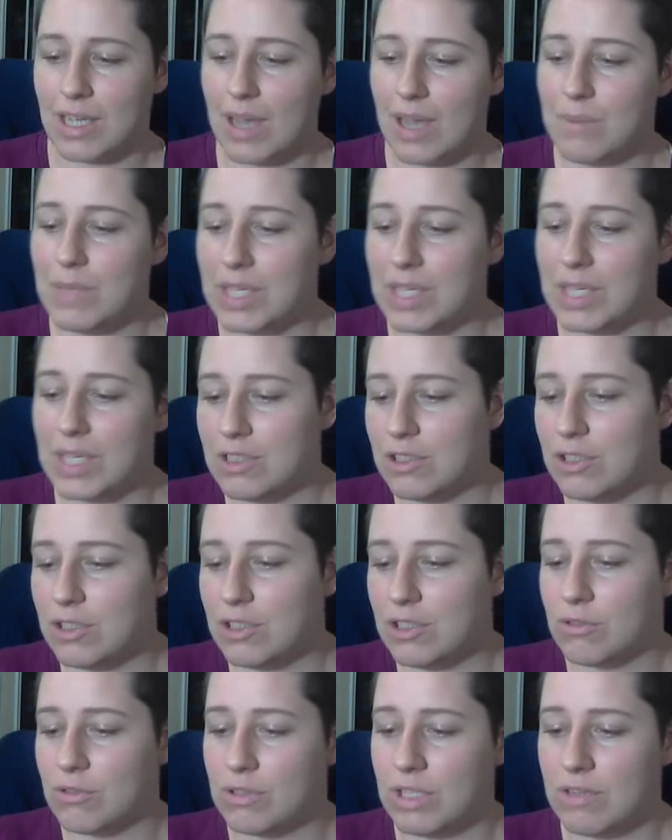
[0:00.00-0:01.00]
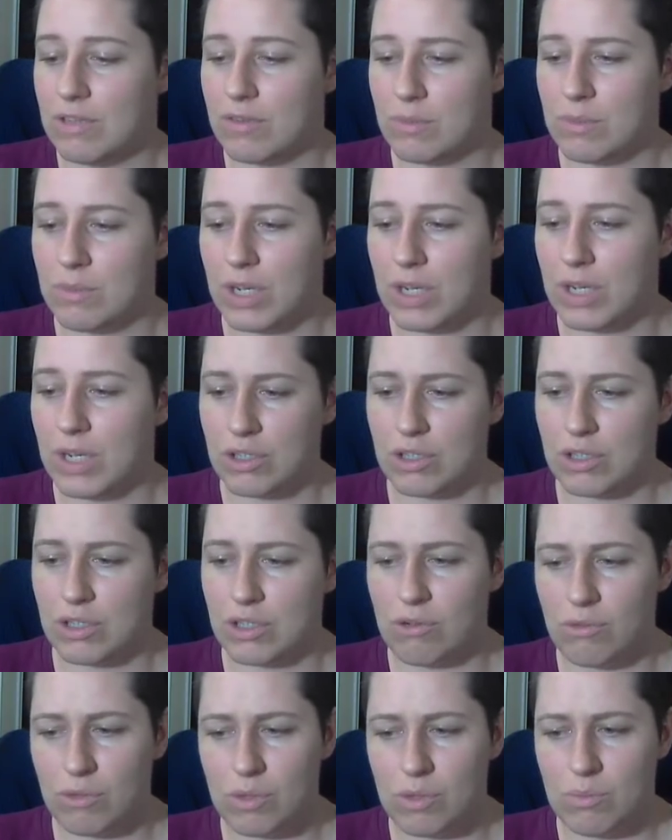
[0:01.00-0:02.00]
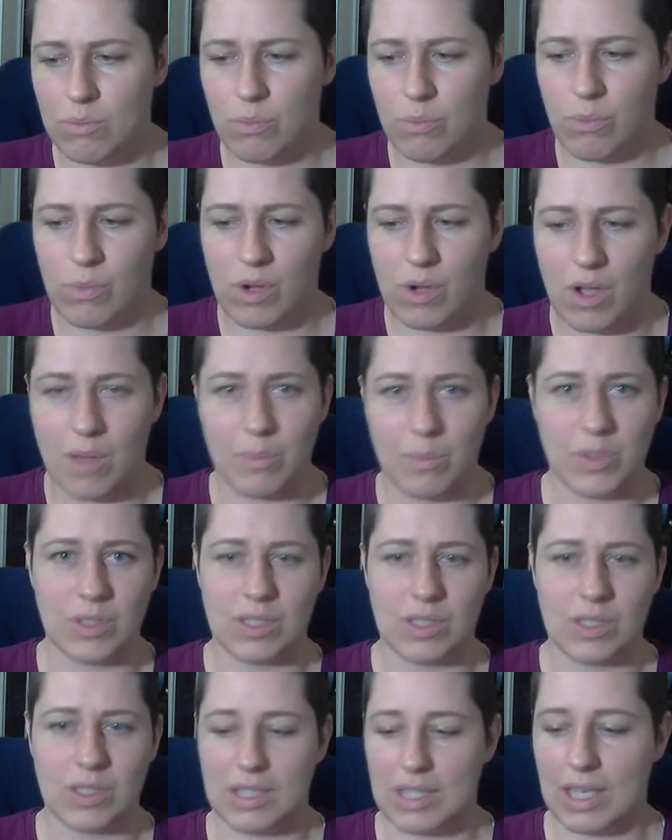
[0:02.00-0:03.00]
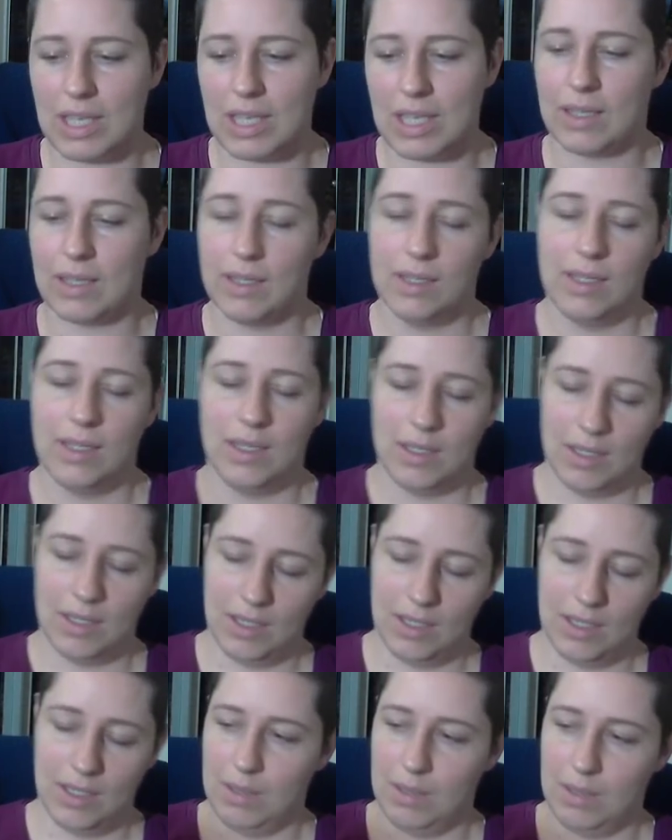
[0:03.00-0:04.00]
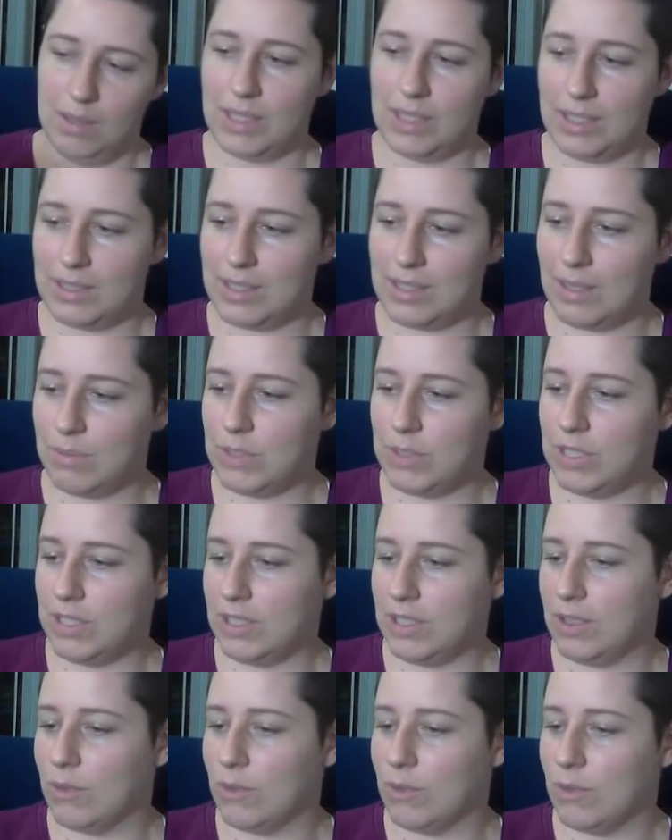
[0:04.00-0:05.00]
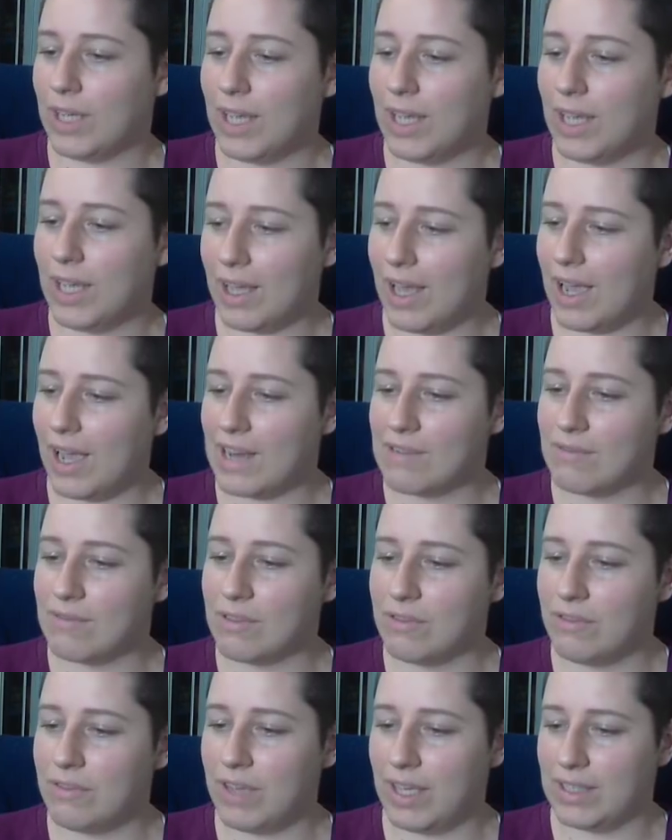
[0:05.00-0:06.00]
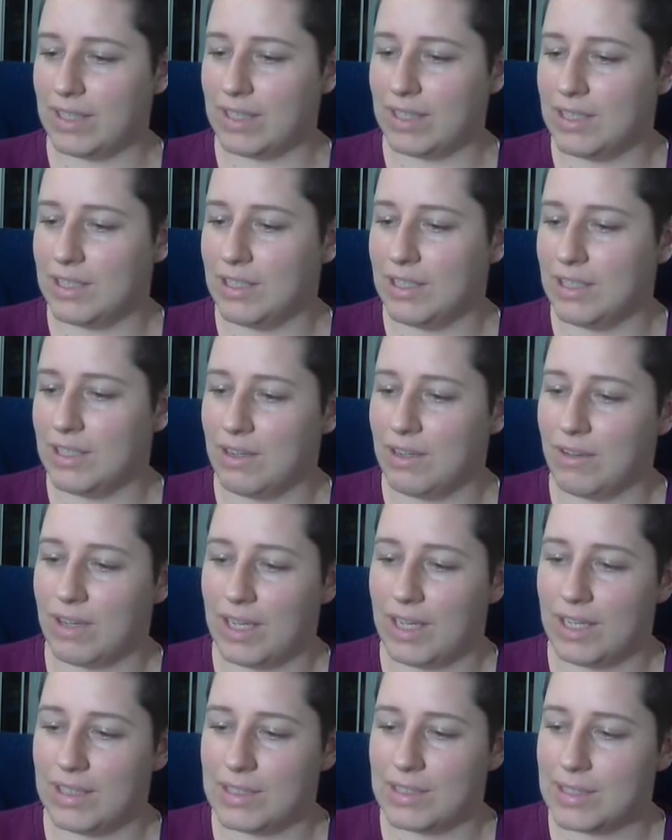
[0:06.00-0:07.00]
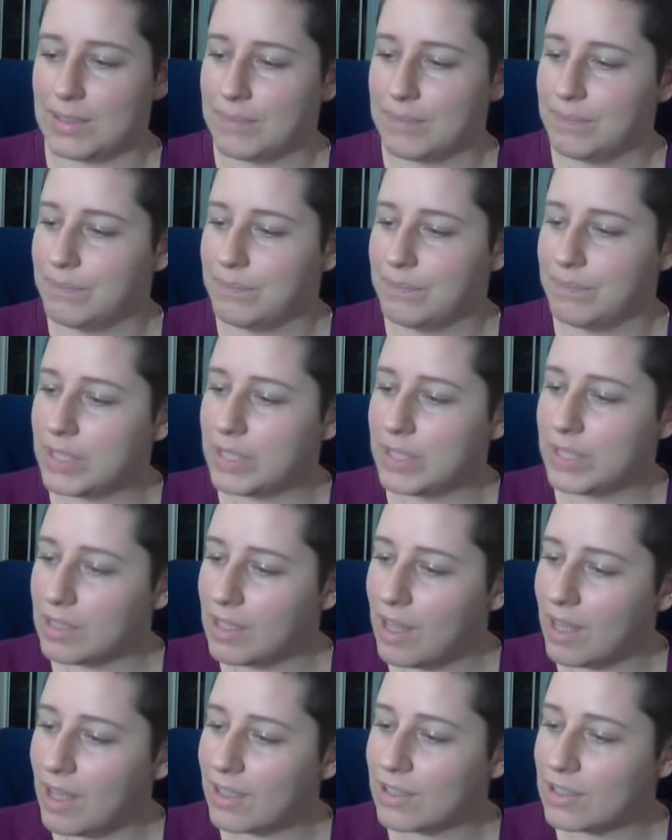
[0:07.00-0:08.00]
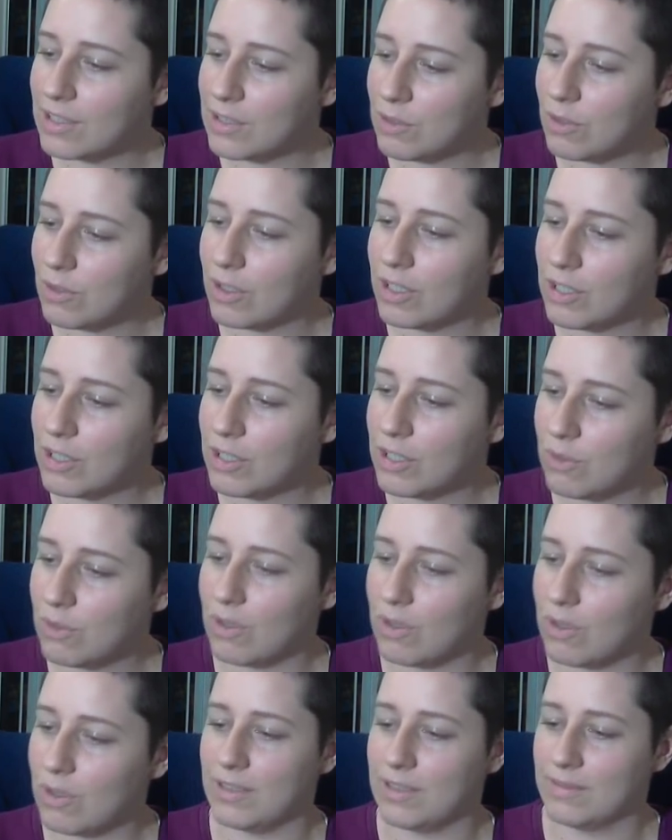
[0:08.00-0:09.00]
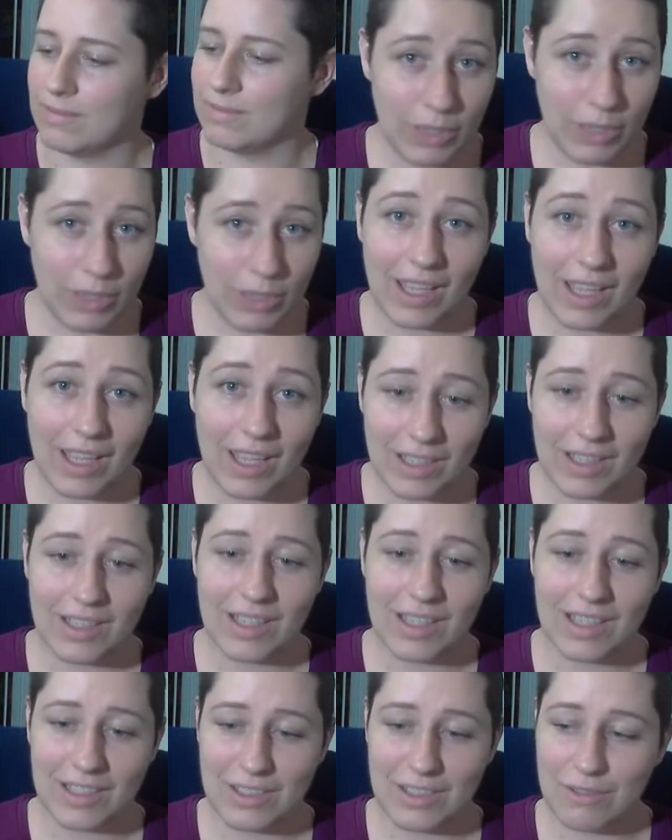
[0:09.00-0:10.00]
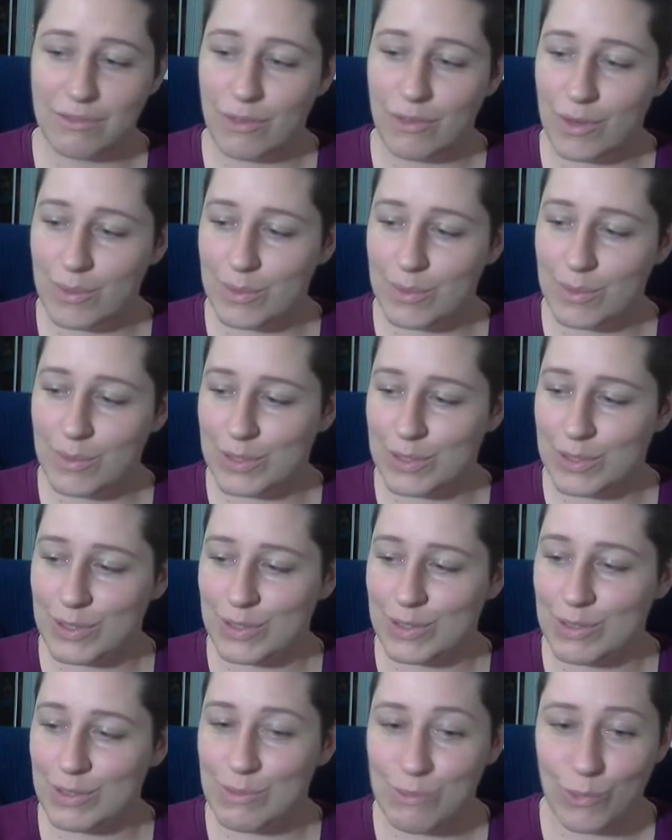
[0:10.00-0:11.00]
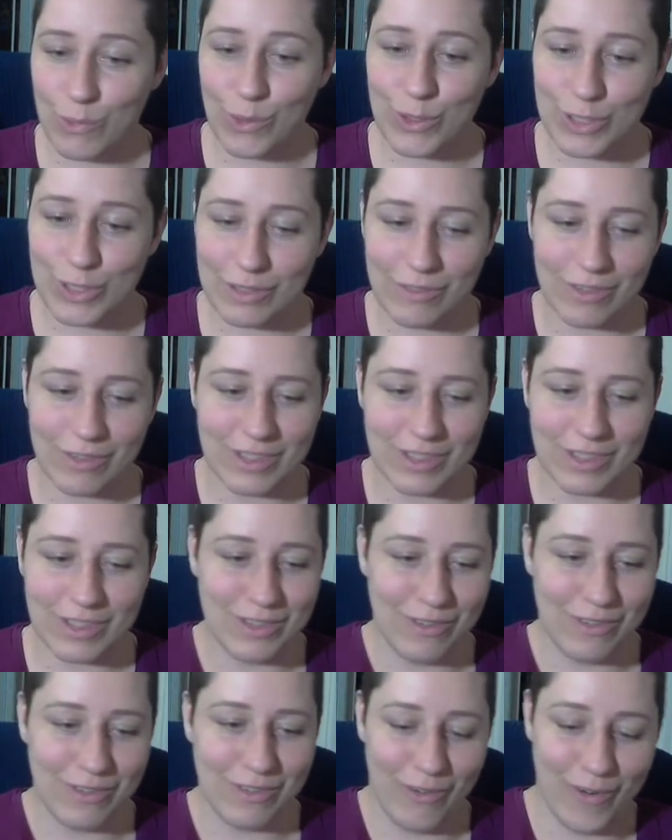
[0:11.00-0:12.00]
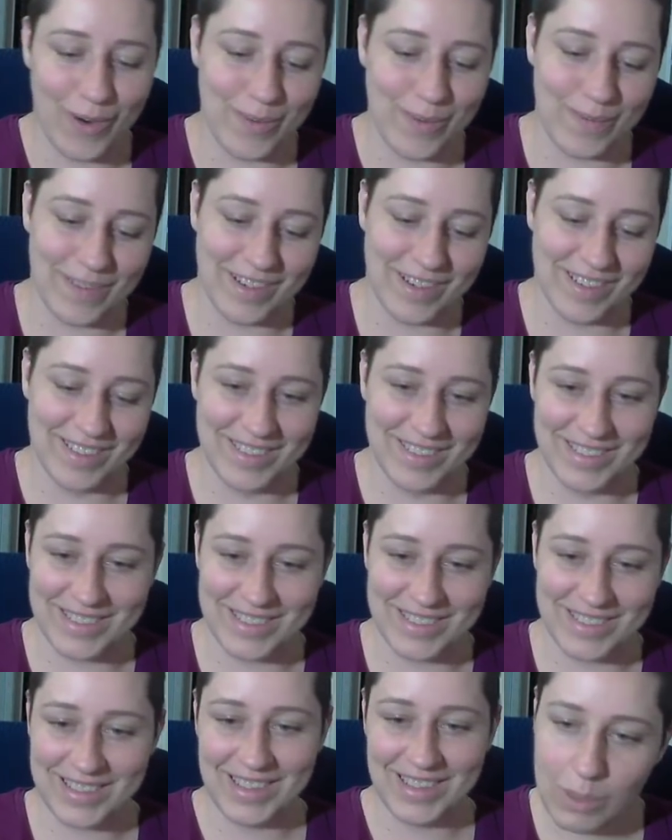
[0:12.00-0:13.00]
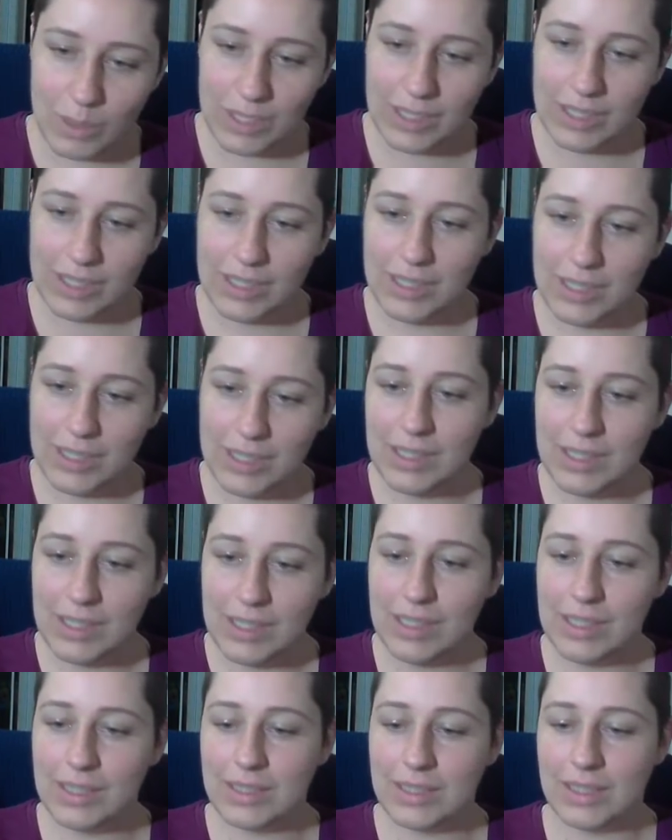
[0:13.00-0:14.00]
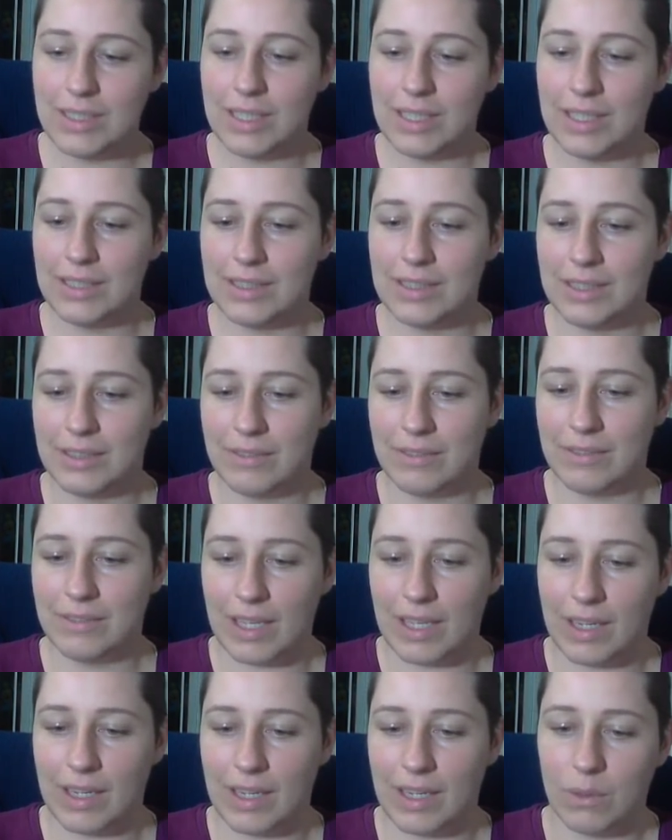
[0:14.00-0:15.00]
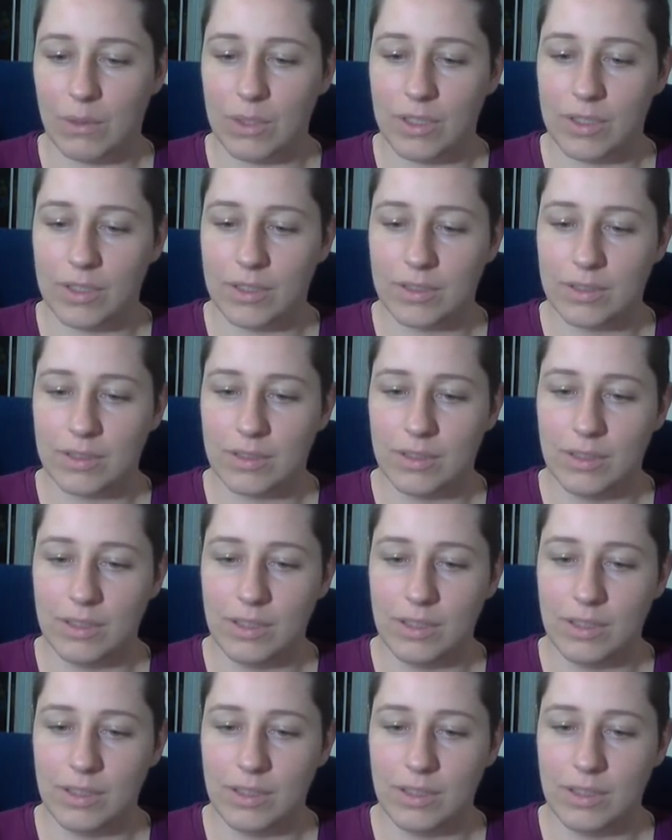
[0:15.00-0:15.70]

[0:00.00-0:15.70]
than coming into your deformation group composite thing. But that's up to you. We're getting kind of advanced here now, guys. But the long story short, you can connect deformers to more different deformers. Whee! It's a dancing flower.